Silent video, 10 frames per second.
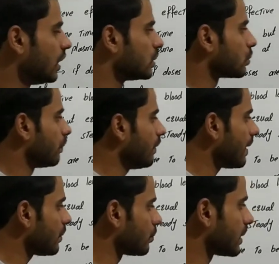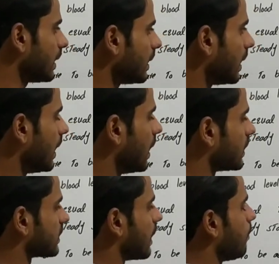So we were using
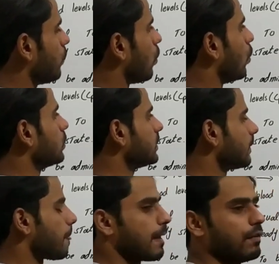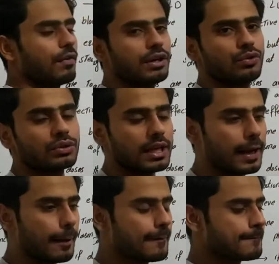some dose. We were
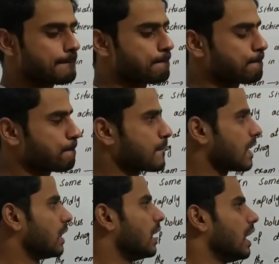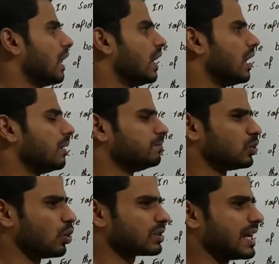using
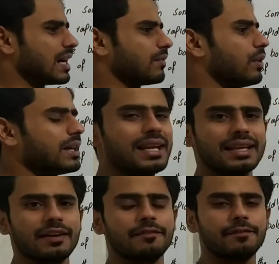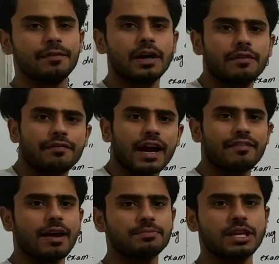dose that we are taking 5
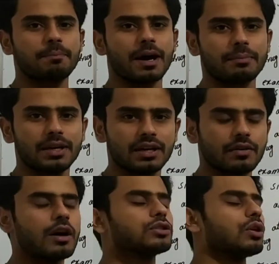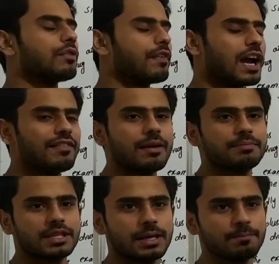mg per minute. 5
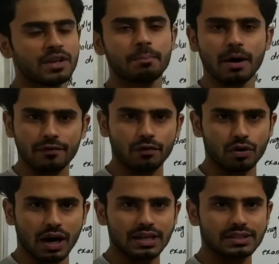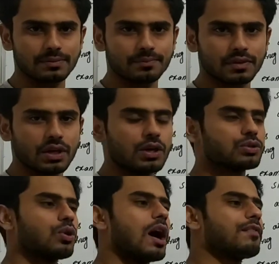mg per 4 hours.
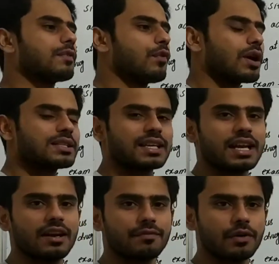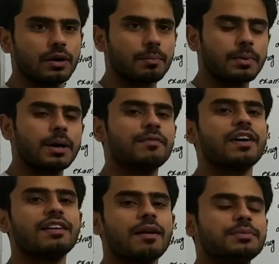So after 4 hours again for 5
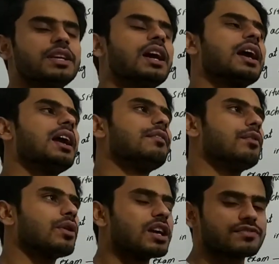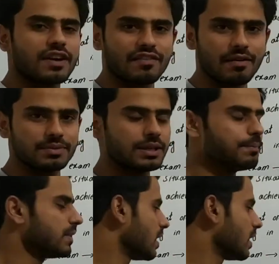mg, again 4 hours 5 mg.